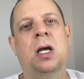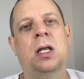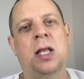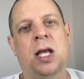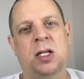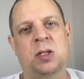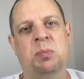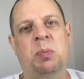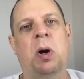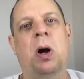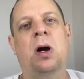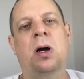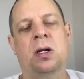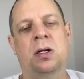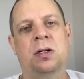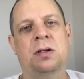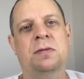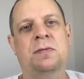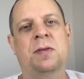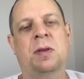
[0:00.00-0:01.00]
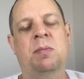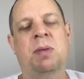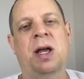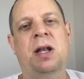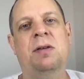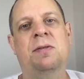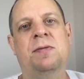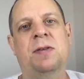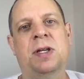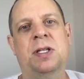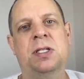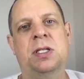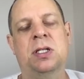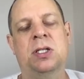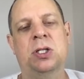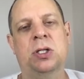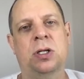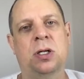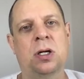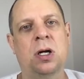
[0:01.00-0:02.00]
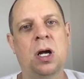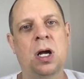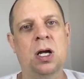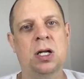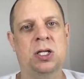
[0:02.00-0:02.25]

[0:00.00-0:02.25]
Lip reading: That's part of the benefits, is you're